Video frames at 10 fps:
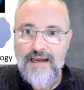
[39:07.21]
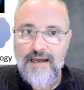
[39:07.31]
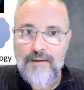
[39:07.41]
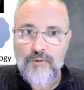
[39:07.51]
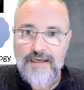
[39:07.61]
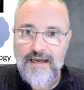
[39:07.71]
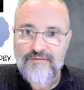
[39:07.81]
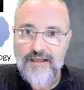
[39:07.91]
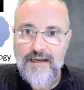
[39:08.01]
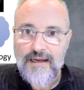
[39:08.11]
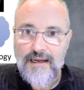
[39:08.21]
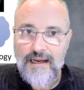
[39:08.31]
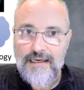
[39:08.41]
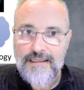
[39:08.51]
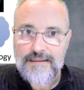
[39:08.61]
Uh, we had uh,
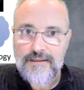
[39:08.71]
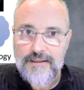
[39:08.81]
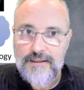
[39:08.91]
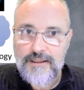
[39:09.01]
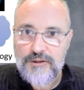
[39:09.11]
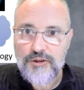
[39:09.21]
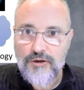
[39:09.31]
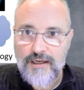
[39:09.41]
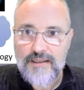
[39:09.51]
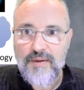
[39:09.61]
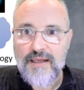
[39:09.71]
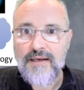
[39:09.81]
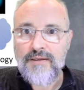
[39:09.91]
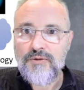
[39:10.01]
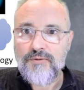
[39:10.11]
a little detour at the
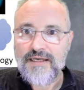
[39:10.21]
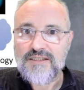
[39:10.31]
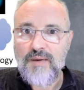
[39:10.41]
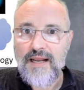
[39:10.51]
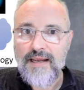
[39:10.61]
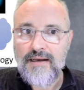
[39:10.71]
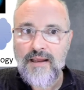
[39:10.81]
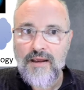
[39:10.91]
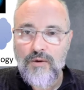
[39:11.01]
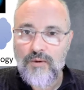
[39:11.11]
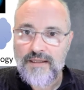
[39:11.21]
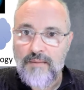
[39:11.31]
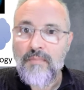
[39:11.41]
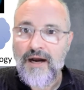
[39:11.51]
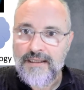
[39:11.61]
beginning to explain what
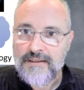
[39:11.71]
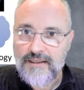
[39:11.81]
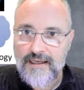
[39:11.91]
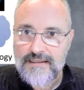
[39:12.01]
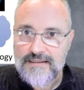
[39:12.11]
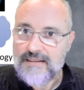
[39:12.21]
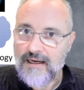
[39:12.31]
the mind is,